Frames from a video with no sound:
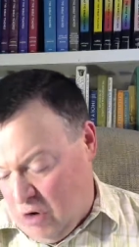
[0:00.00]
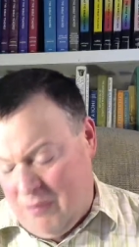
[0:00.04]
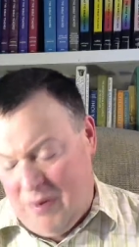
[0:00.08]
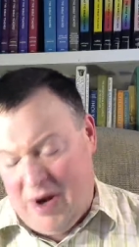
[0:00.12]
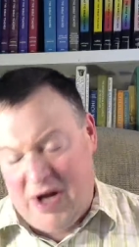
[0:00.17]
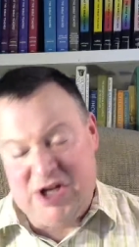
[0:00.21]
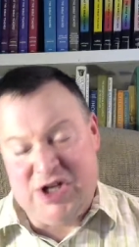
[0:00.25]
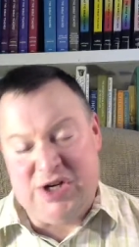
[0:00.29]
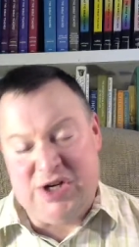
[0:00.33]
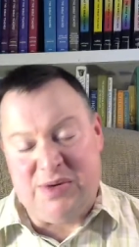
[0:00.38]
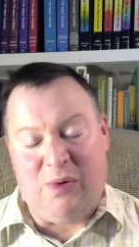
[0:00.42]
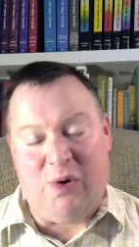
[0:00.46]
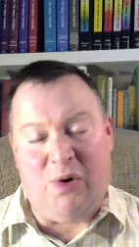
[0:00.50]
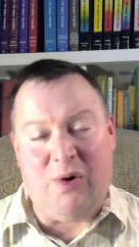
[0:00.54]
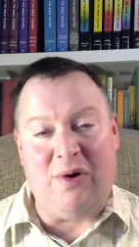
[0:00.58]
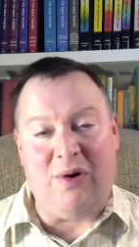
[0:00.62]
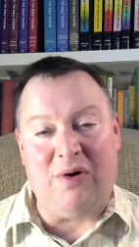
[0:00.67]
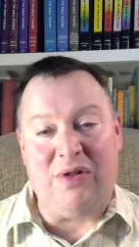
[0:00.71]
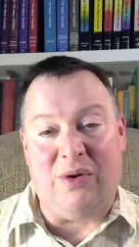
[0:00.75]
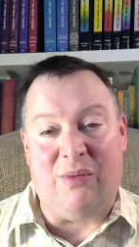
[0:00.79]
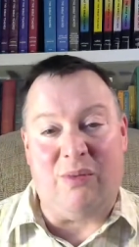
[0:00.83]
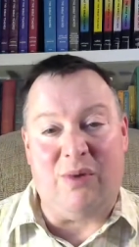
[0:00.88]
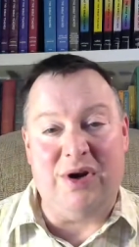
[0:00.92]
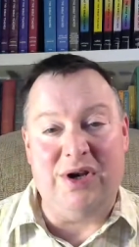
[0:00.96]
much more
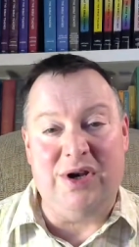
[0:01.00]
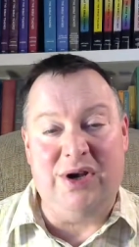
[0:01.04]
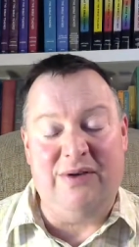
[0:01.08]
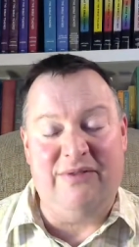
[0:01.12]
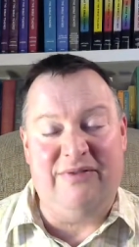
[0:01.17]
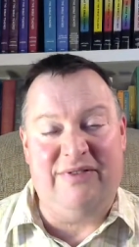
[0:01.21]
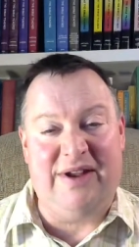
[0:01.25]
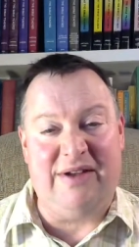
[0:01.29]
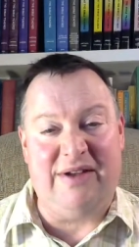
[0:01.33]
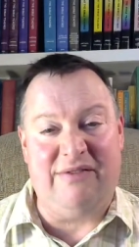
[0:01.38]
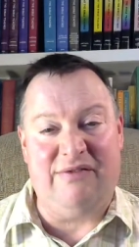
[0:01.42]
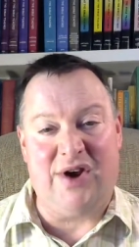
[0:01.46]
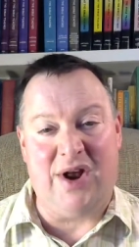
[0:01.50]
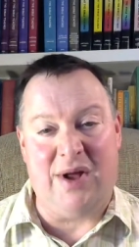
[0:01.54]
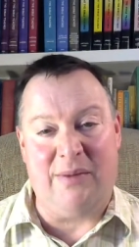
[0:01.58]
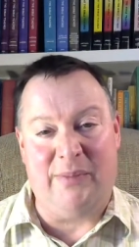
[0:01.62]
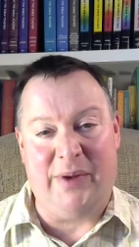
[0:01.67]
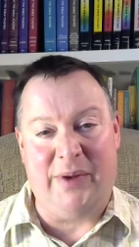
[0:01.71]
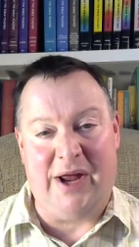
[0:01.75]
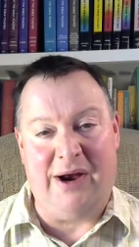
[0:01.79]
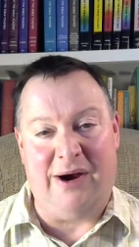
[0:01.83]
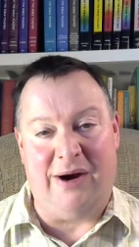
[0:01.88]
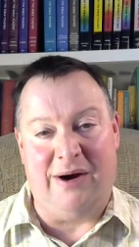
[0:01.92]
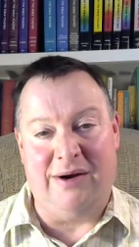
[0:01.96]
than what you've given up
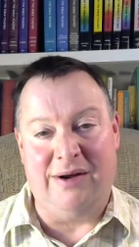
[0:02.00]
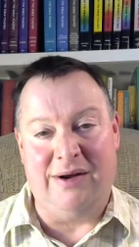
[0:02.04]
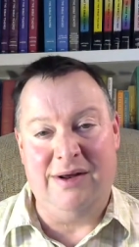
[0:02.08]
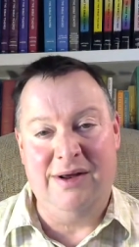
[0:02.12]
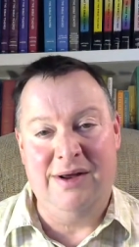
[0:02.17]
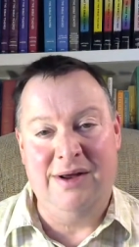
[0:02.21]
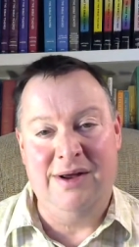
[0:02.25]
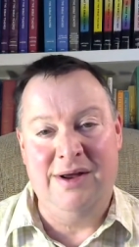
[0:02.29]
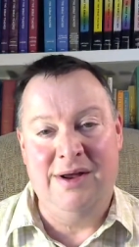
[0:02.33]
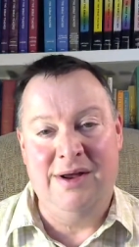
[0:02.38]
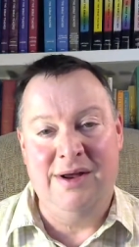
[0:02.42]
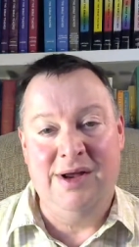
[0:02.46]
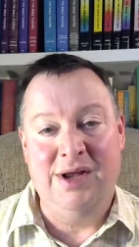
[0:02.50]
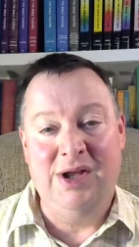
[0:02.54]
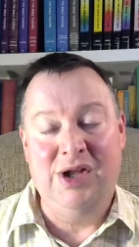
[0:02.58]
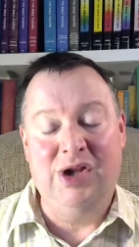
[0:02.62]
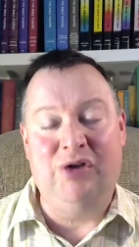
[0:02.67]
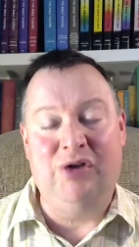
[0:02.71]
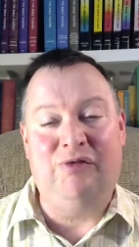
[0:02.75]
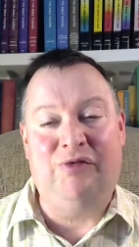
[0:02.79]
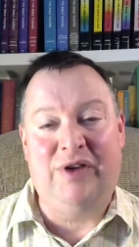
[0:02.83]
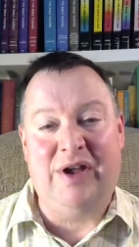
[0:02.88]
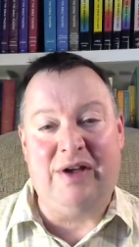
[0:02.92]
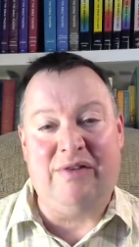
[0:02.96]
here.
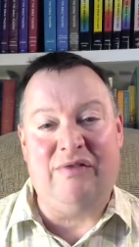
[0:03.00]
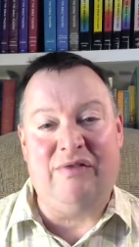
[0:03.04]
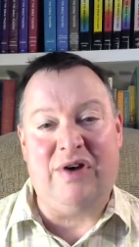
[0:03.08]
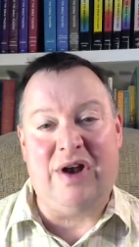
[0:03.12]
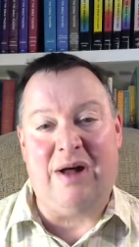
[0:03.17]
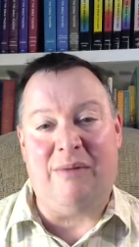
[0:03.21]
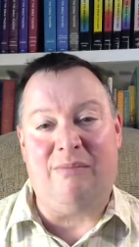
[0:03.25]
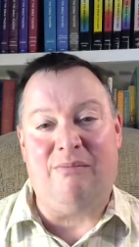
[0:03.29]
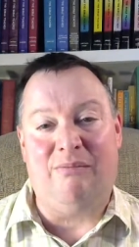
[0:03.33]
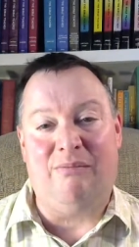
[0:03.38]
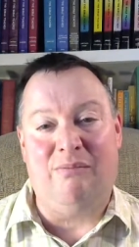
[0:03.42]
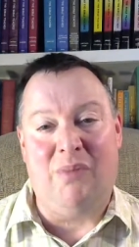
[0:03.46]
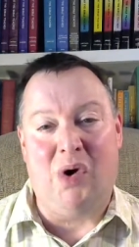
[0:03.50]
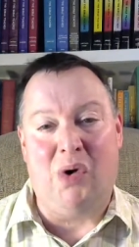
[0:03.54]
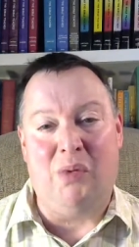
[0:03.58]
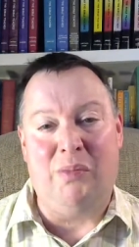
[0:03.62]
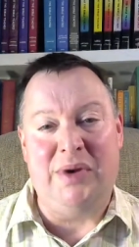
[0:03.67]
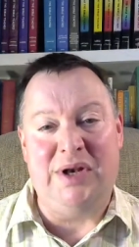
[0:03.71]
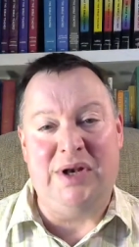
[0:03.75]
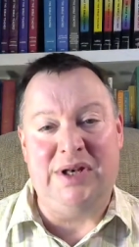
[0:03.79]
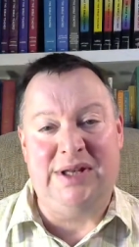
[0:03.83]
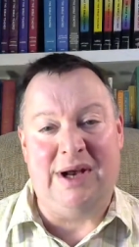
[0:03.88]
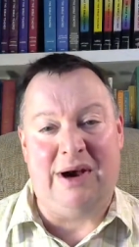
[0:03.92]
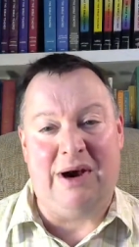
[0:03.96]
You've given up
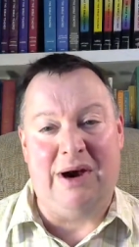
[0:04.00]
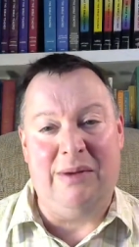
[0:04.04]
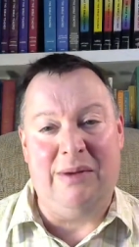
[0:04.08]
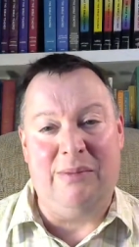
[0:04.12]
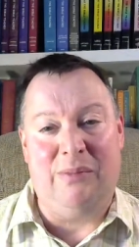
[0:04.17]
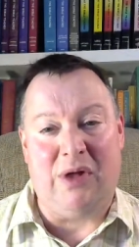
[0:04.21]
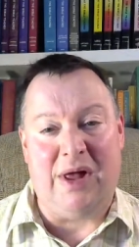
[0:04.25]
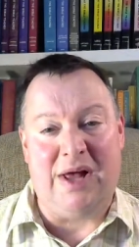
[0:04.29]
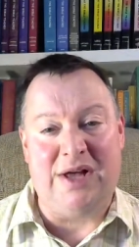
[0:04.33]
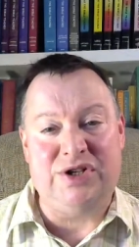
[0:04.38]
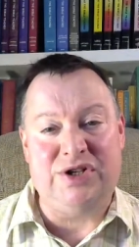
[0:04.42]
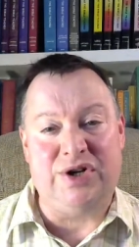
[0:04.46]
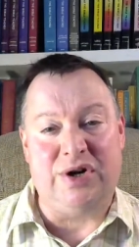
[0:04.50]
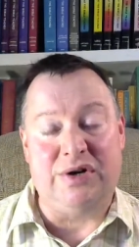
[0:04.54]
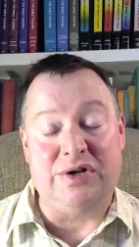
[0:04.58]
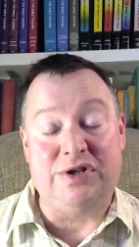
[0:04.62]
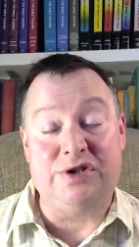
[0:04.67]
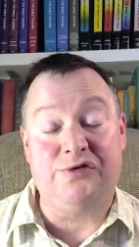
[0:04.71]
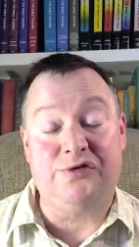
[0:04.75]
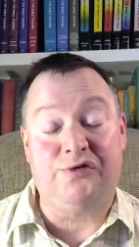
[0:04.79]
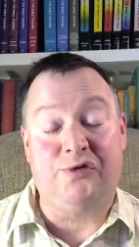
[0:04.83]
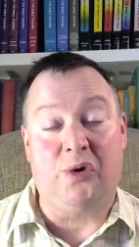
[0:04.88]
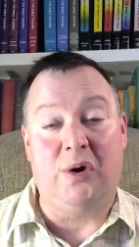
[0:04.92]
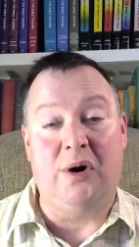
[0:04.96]
momentary
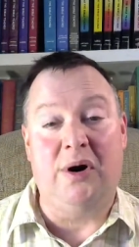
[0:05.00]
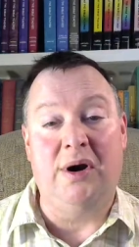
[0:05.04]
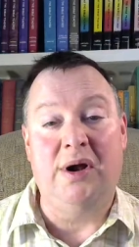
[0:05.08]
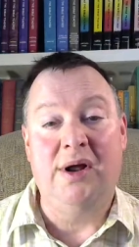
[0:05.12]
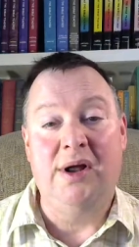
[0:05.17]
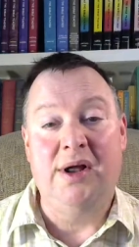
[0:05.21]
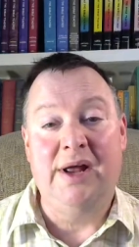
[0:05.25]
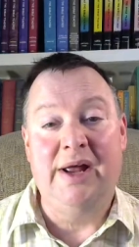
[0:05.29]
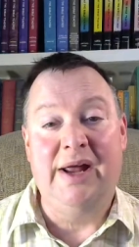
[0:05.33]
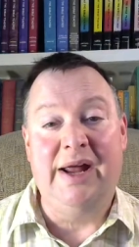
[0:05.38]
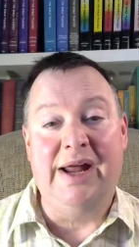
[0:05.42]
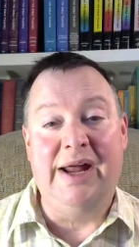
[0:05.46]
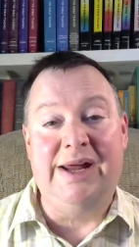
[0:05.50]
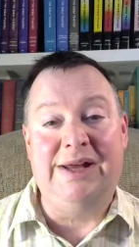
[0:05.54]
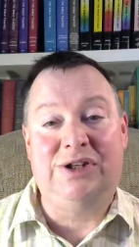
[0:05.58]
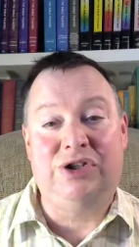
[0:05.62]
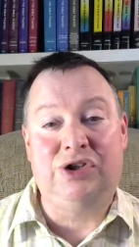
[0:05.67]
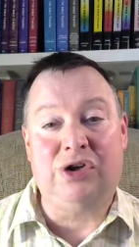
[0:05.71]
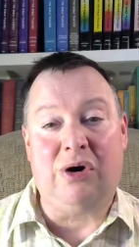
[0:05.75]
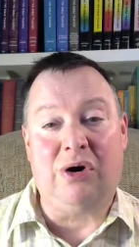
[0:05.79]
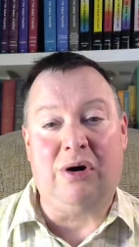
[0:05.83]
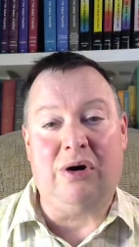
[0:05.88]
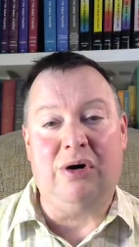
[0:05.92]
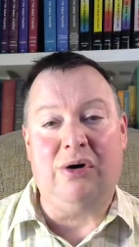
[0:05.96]
pleasures for
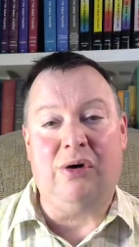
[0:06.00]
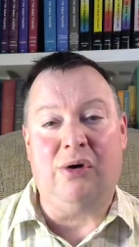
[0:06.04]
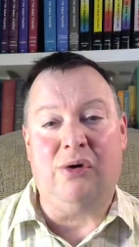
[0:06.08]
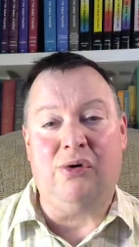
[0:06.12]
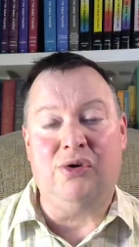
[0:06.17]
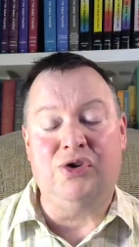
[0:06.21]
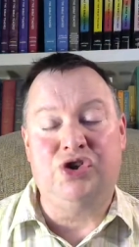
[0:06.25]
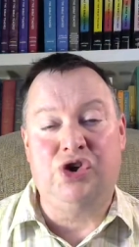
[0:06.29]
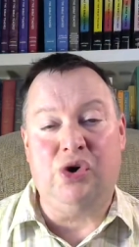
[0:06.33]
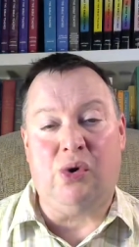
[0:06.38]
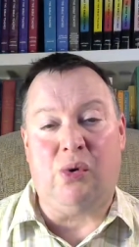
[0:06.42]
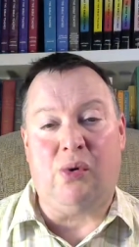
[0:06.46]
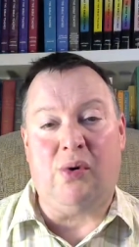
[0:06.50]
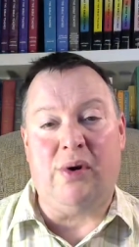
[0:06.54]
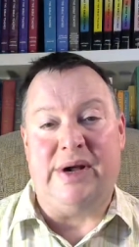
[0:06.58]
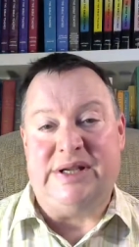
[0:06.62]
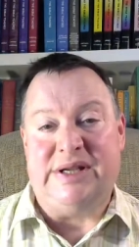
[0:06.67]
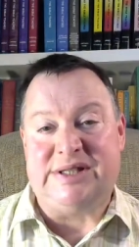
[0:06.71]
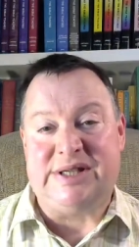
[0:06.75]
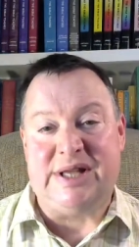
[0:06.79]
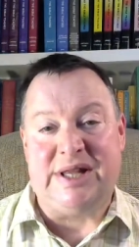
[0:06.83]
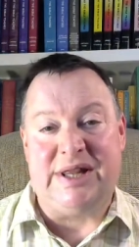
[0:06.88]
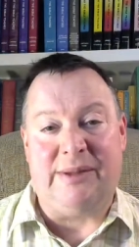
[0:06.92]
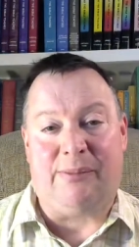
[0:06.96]
eternal
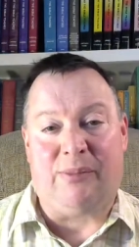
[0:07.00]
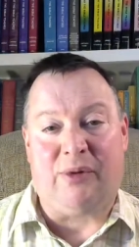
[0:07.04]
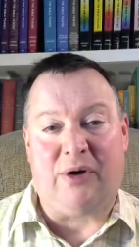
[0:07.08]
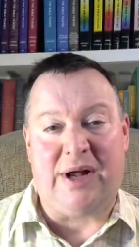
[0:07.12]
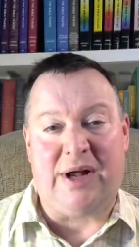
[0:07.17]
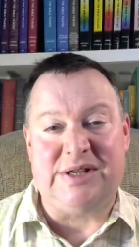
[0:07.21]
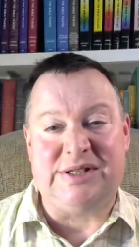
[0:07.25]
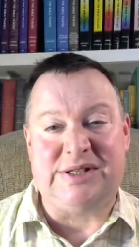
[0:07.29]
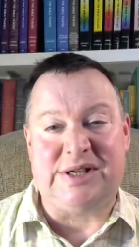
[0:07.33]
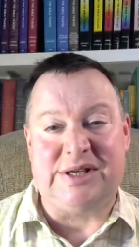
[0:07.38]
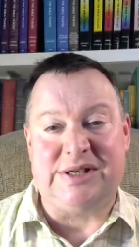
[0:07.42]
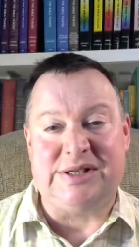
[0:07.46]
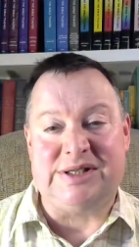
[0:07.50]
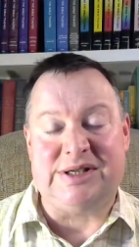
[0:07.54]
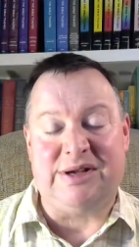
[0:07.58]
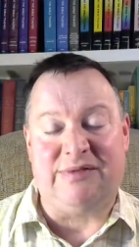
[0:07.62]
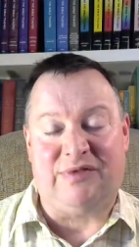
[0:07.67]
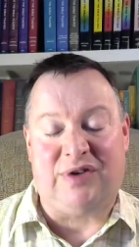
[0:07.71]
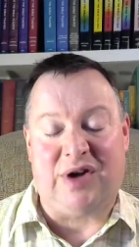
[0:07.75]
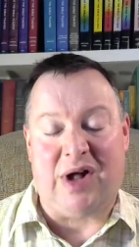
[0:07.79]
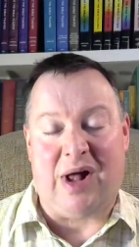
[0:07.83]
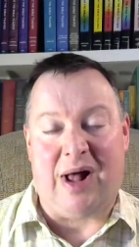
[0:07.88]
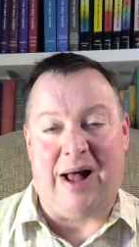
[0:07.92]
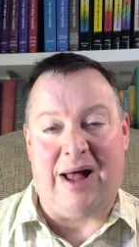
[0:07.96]
joys in the presence
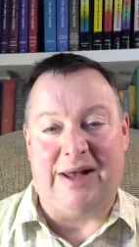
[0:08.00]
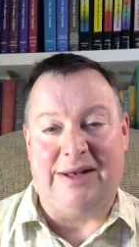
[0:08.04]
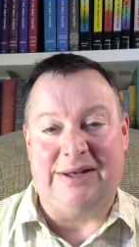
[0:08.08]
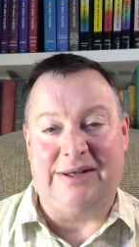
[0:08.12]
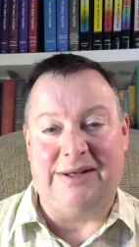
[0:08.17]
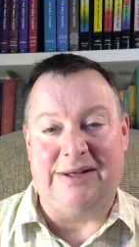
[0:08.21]
of God.